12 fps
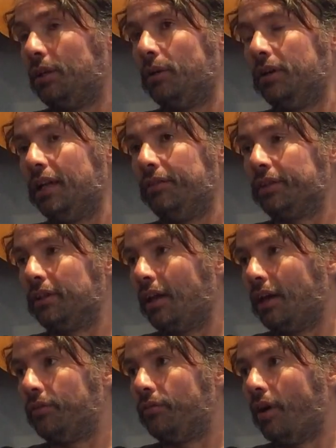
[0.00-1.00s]
So they weren't living the
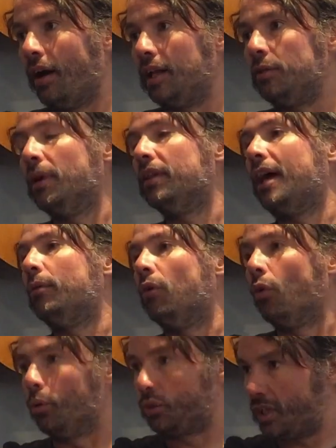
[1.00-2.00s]
life of Riley, but they
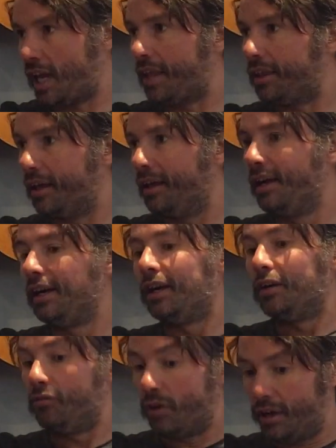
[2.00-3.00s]
were all together
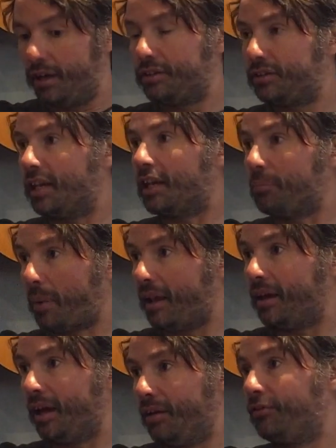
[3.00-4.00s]
rehearsing and
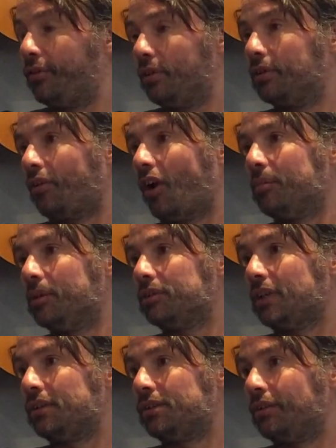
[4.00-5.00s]
for Crime of the
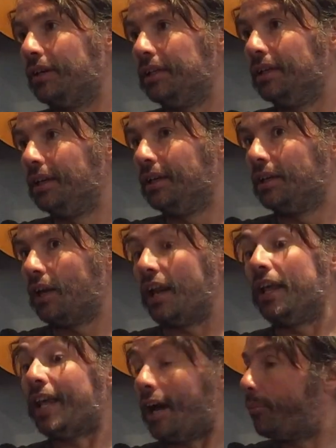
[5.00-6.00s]
Century.
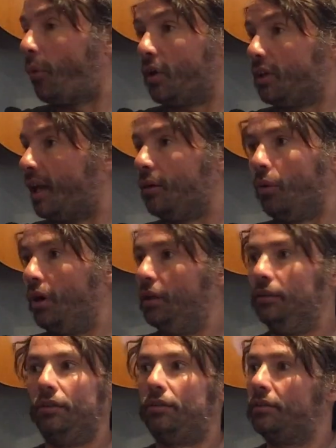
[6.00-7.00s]
And at that point, they
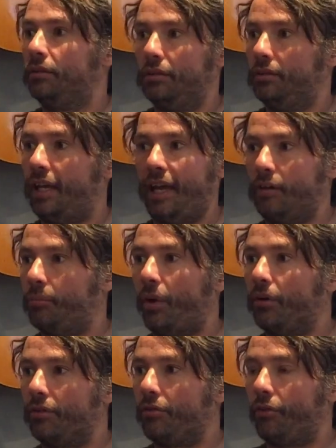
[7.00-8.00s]
hadn't
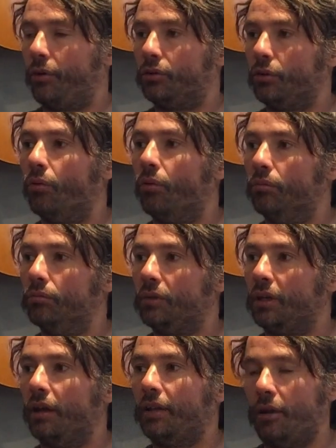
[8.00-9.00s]
broken through at all.
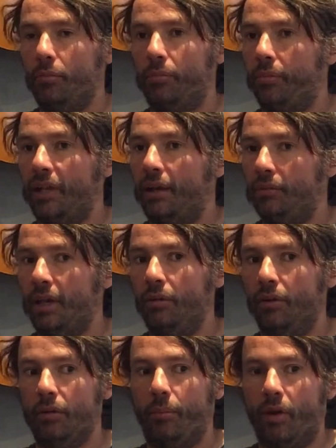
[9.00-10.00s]
They
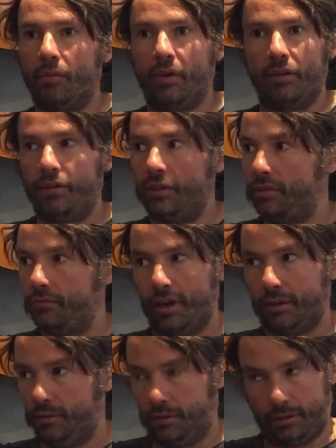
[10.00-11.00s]
were at the point where if this
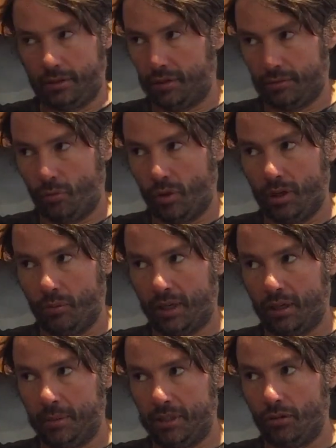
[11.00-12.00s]
record doesn't work, we're
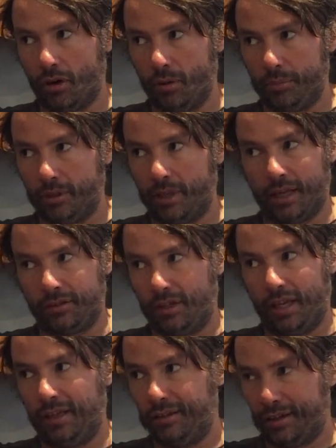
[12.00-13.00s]
going to be dropped, and that's
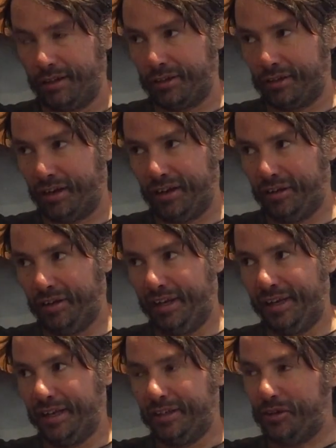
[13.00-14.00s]
it. Our
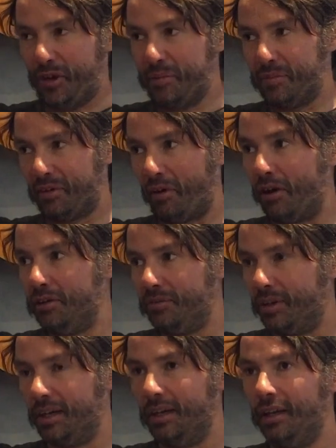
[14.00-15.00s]
dreams are
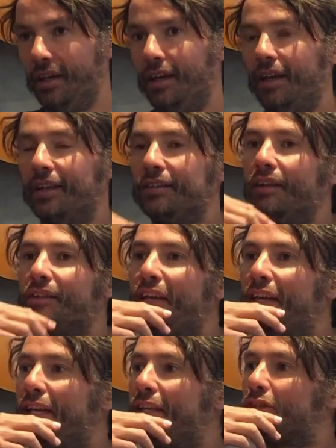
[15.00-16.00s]
over. So to
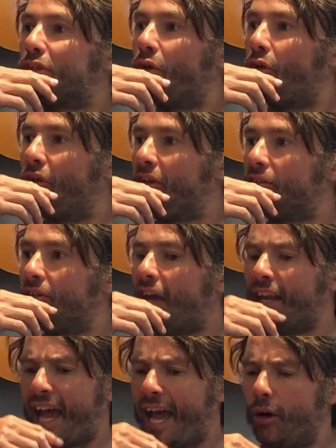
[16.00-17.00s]
hear the stories
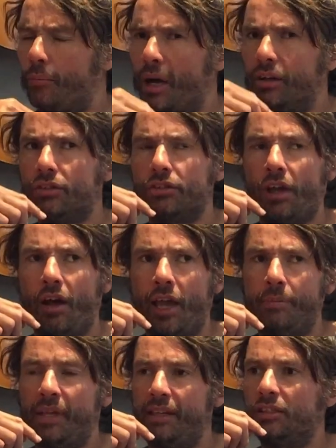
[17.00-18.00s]
and how much
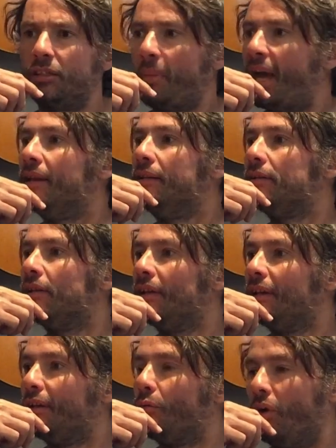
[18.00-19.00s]
time they spent
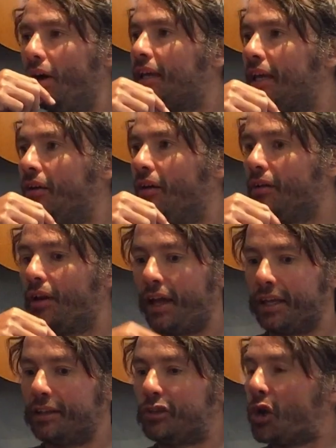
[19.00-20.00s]
working on
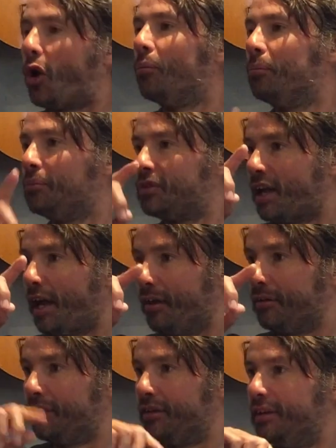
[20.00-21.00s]
like the tom
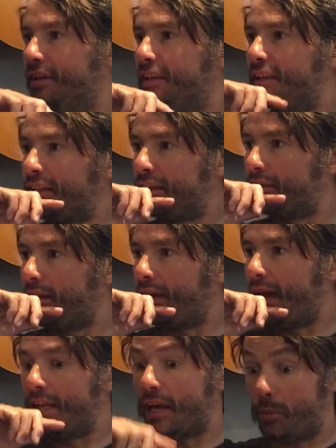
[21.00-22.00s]
sounds, things like
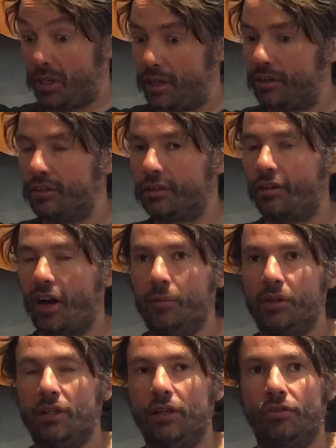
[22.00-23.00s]
that. And then when you listen to Crime
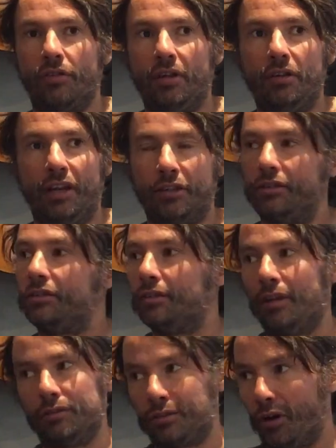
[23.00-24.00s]
of the Century and you listen to
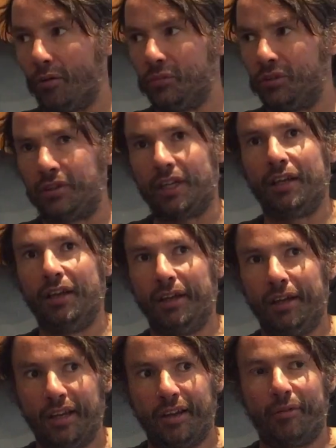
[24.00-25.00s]
those toms, you think,
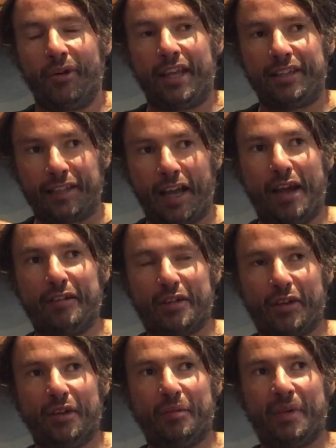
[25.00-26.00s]
well, they sound
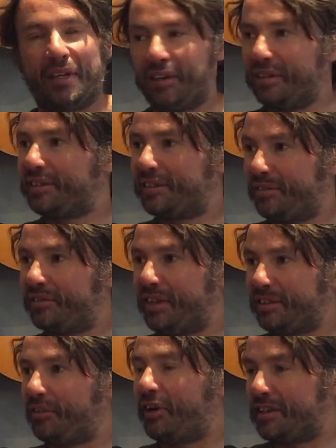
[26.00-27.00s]
good because
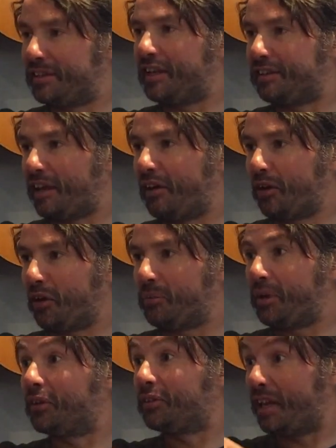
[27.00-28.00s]
there's a reason they sound good,
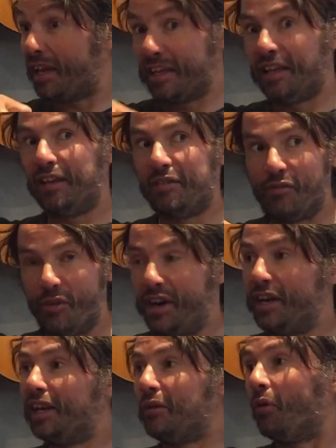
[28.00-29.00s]
because they
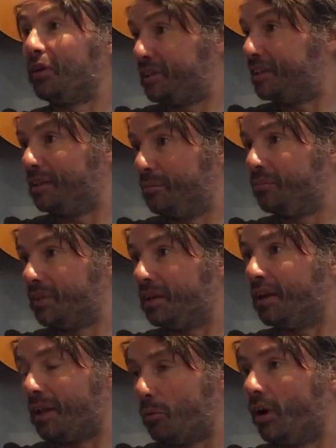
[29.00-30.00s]
really wanted them.
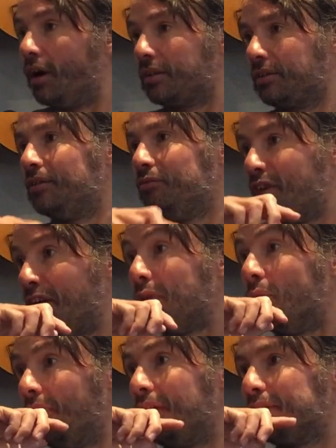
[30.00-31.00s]
They really
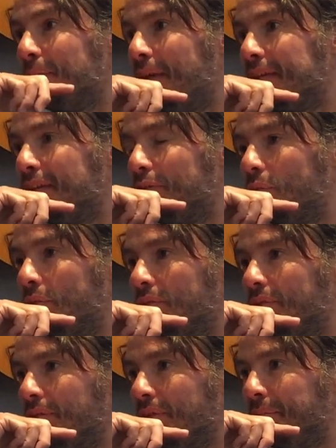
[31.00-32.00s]
worked to make it
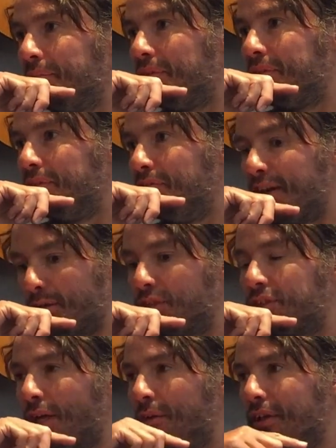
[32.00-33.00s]
the
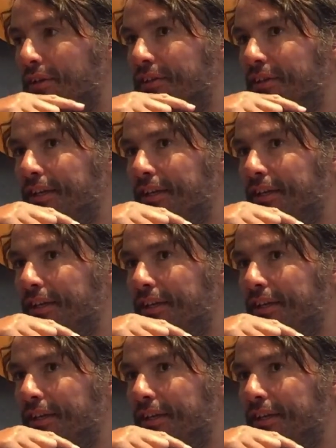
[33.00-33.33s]
record sound good.